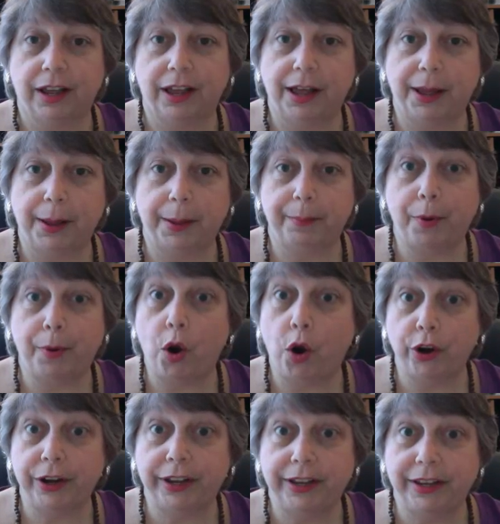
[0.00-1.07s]

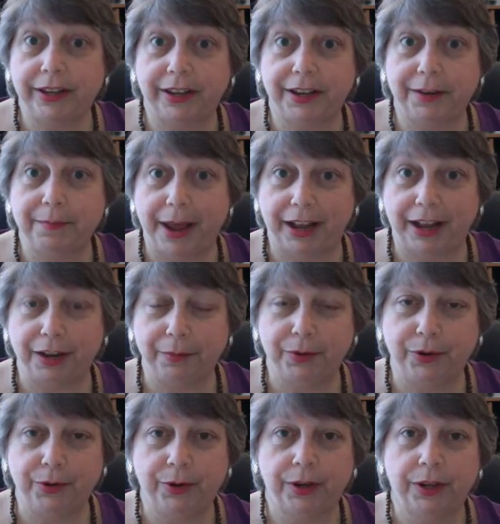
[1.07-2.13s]
party in
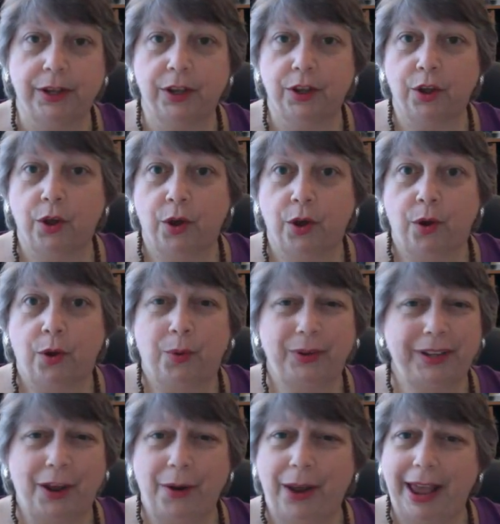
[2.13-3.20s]
Malibu
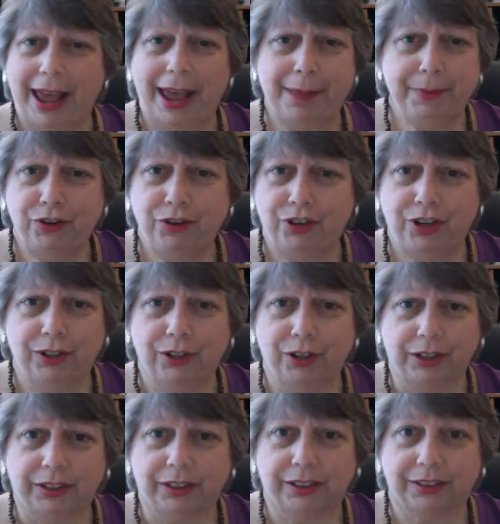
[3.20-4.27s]
was how happy she
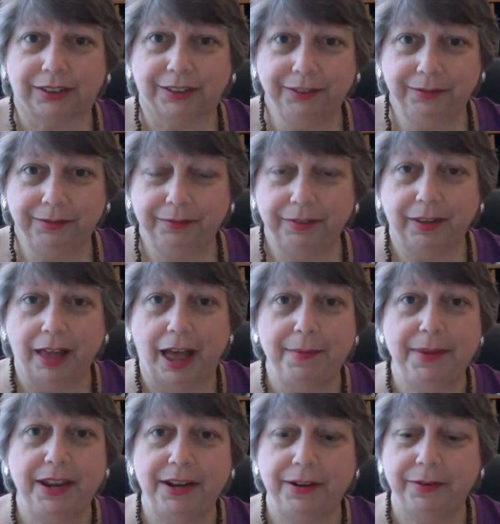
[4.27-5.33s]
looked. I
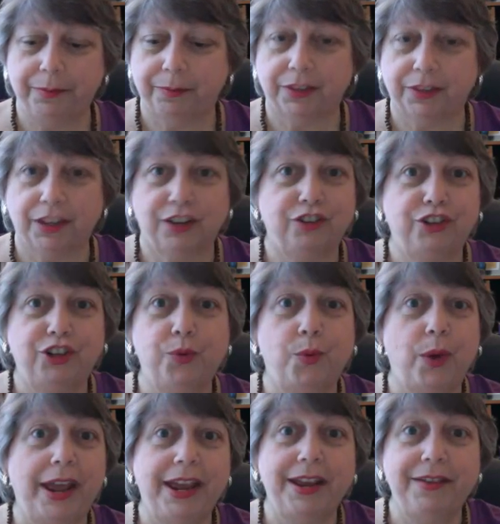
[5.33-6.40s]
mean, she
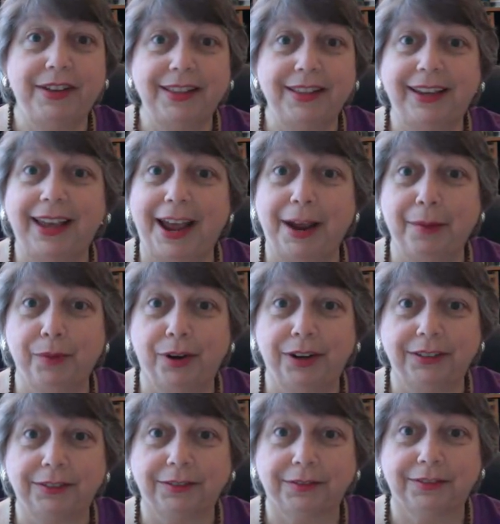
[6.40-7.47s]
waved at the
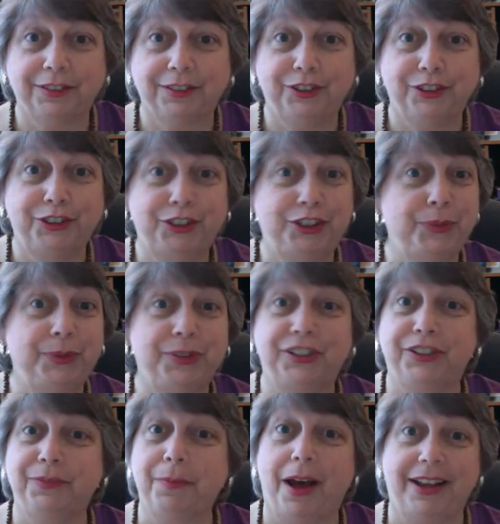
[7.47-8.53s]
camera. She was
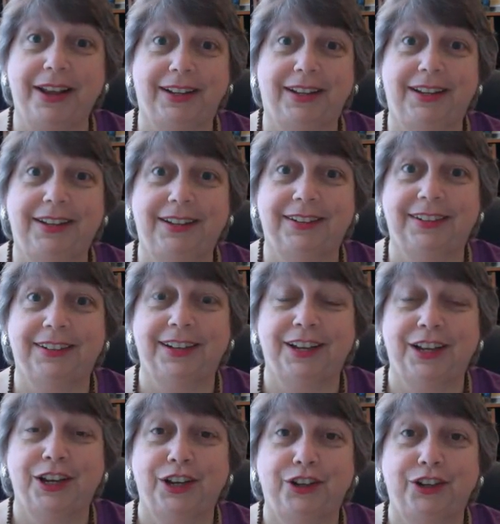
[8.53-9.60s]
smiling.
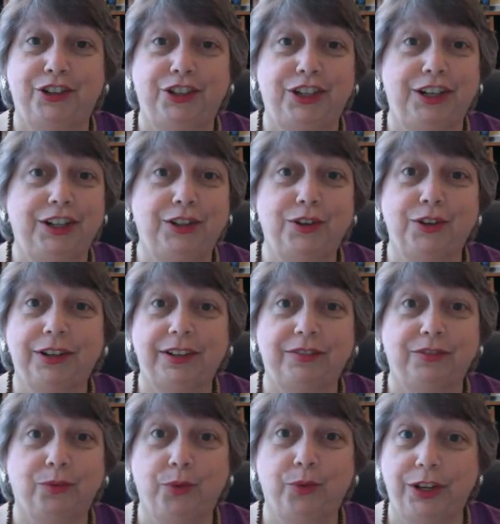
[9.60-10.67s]
She looked
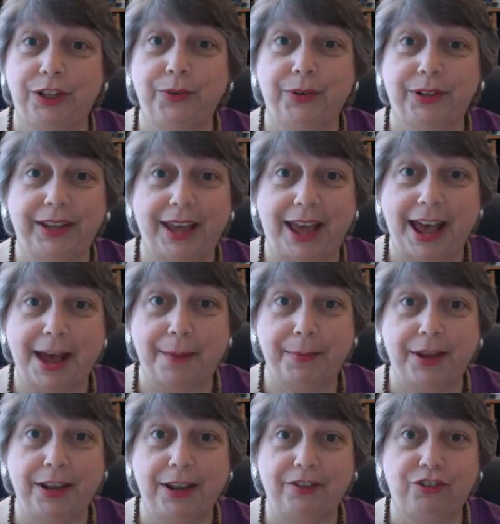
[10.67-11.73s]
really, really
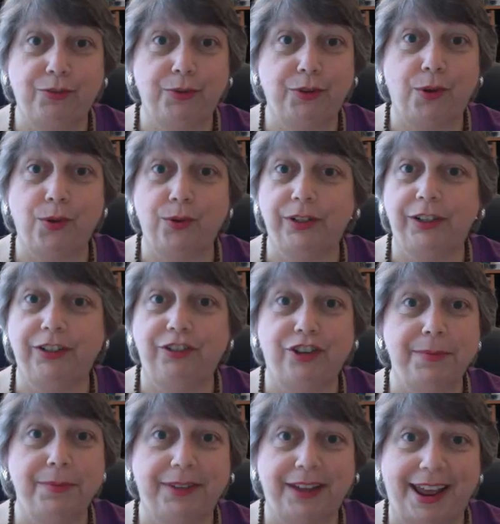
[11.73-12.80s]
happy. She was holding
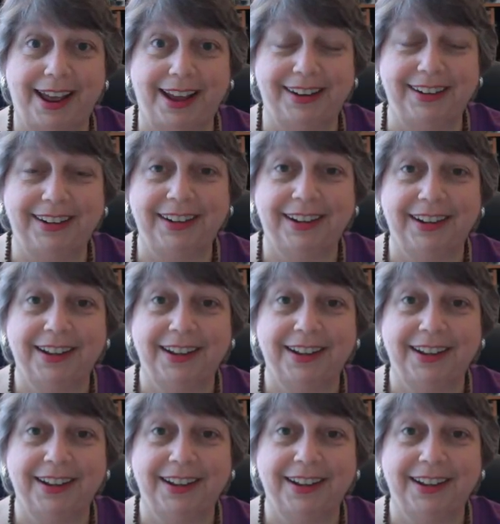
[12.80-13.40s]
Jim's hand.